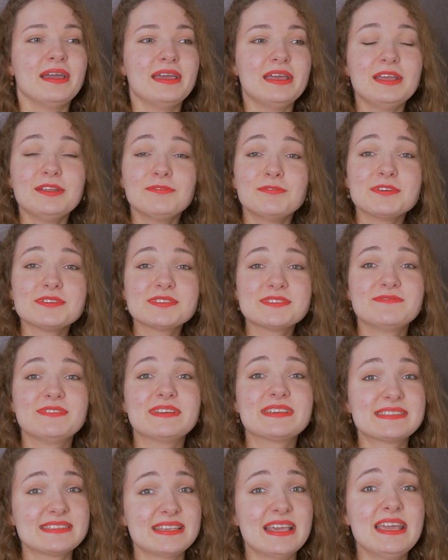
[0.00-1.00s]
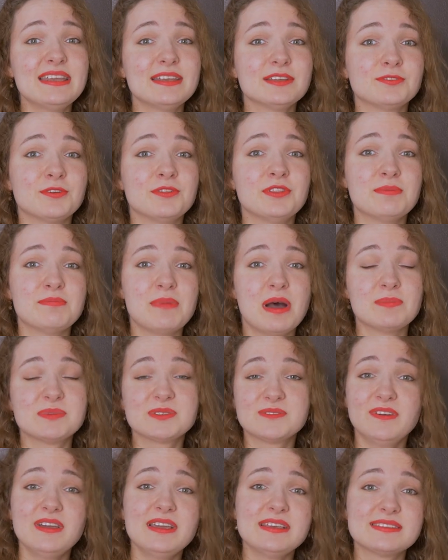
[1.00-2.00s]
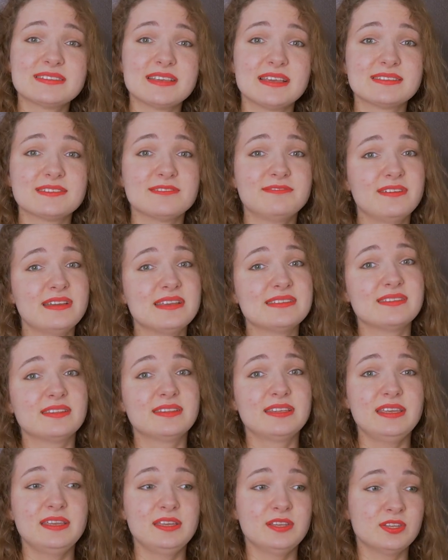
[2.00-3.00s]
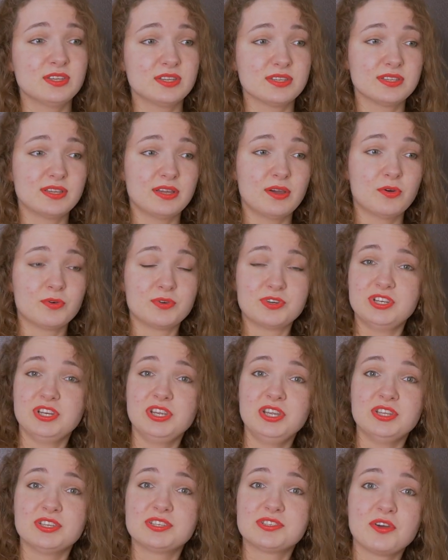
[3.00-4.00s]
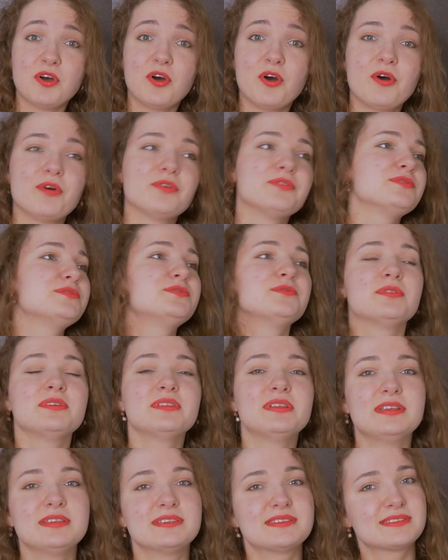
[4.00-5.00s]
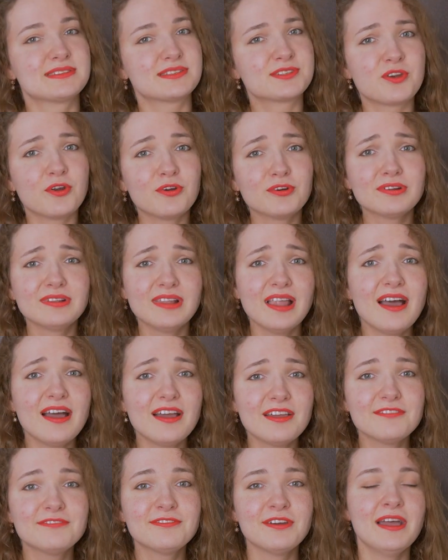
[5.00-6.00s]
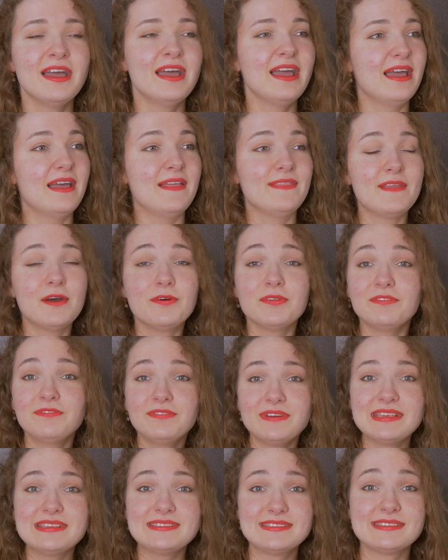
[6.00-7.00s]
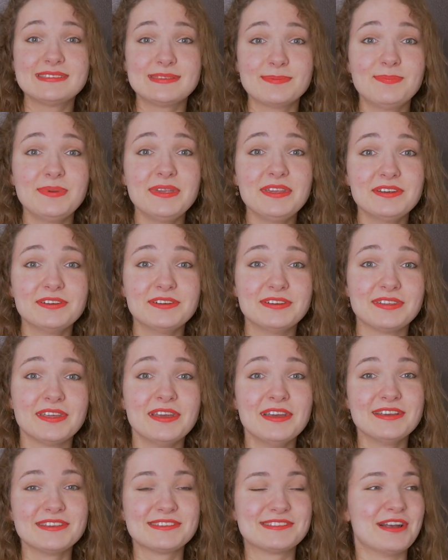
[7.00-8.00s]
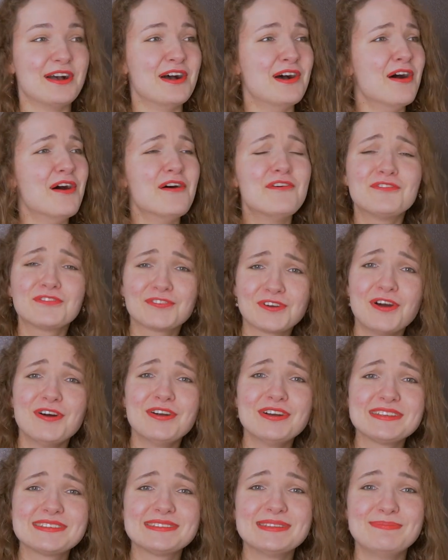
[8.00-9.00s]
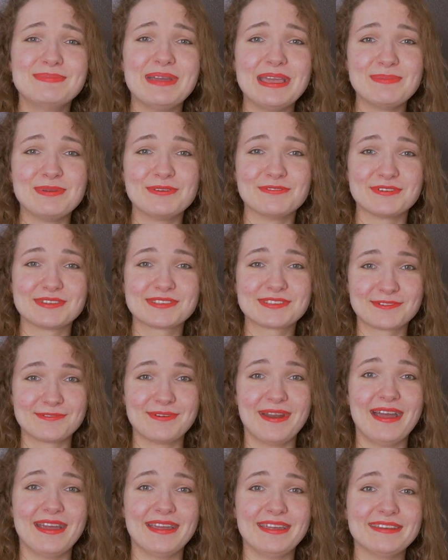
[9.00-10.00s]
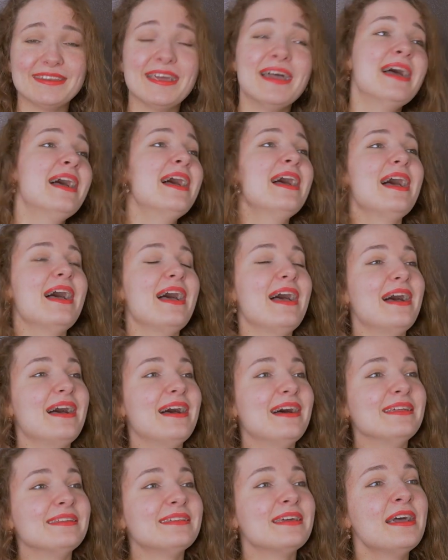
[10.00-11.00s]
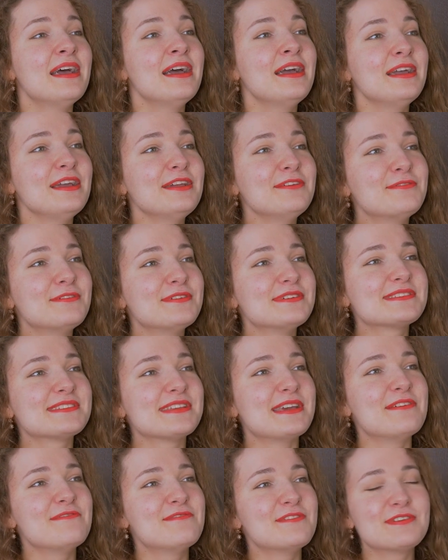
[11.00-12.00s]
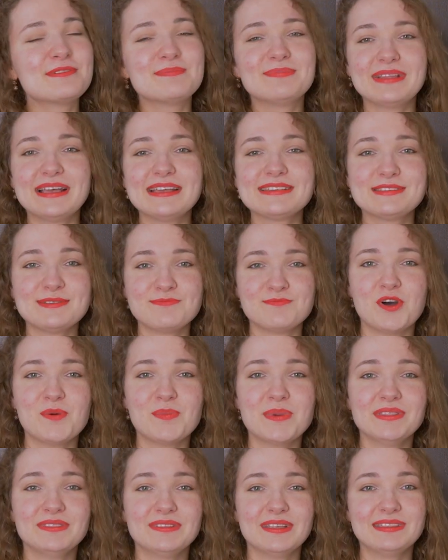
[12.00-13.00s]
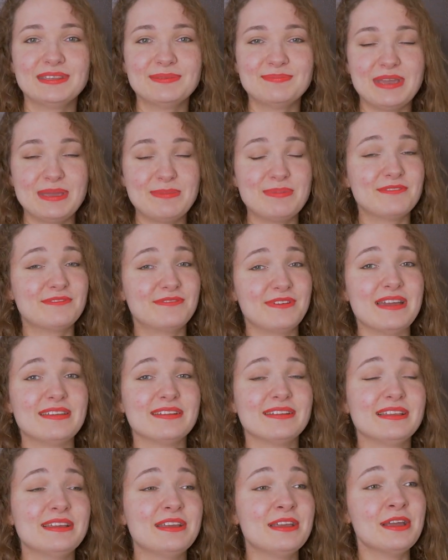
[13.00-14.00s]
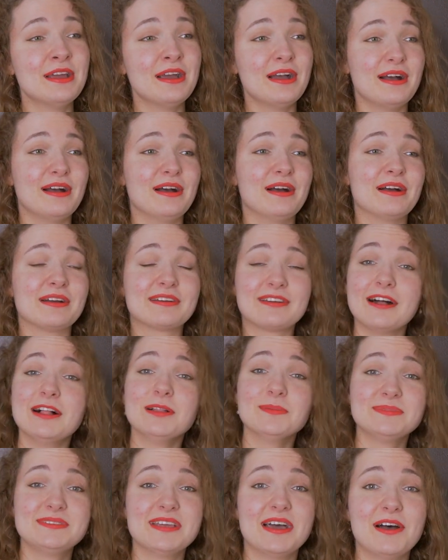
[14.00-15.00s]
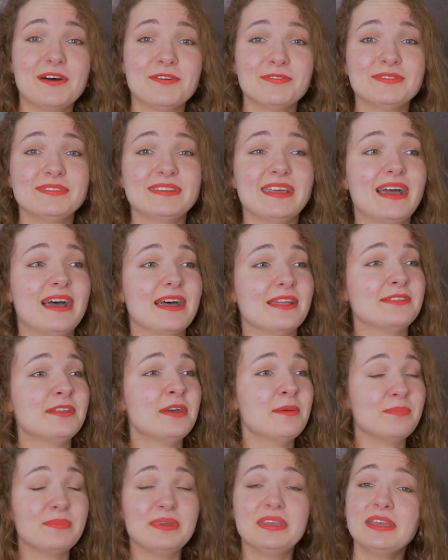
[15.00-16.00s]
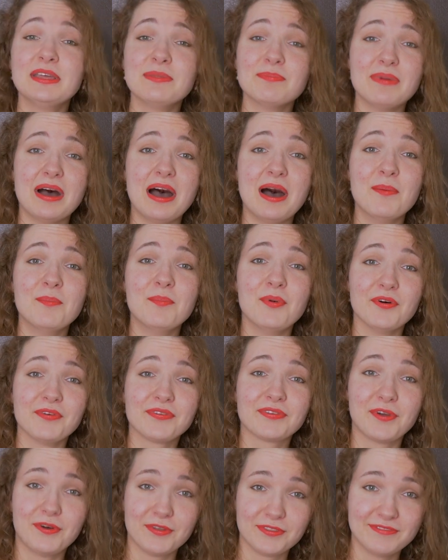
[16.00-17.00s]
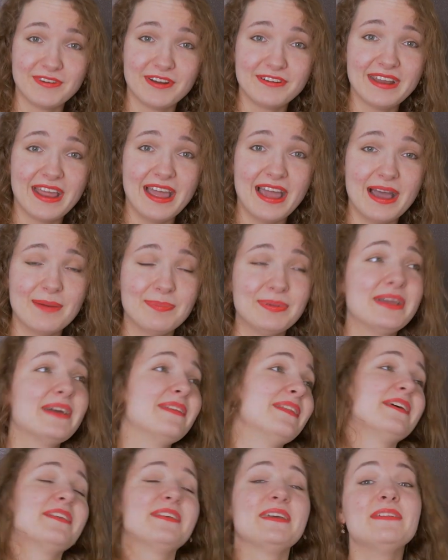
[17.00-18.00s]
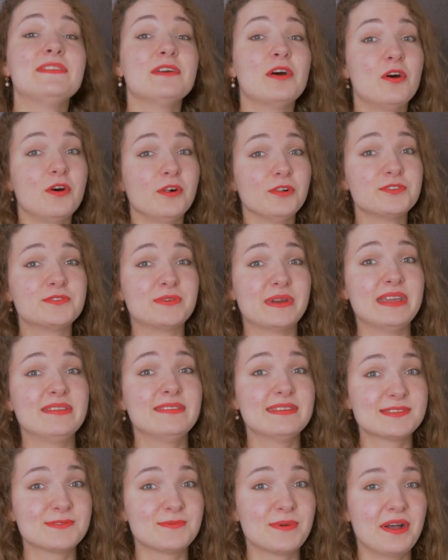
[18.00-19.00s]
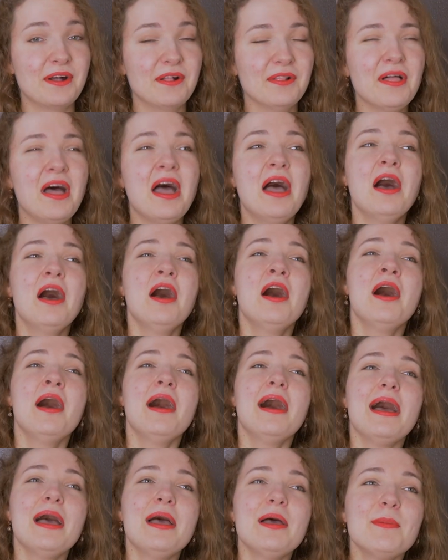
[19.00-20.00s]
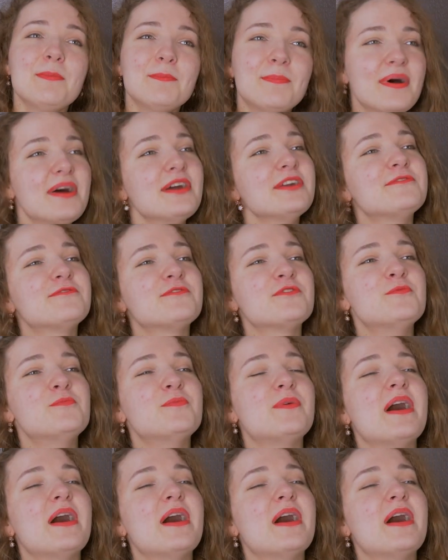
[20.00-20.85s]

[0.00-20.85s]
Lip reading: it was fixated on the mom's face as a face that he or she saw during his short life, and now the face disappeared. So of course the baby was crying. And it was a very blessed moment that the baby finally calmed down, that me and mom both got very happy, and I think the whole train as well. Apart from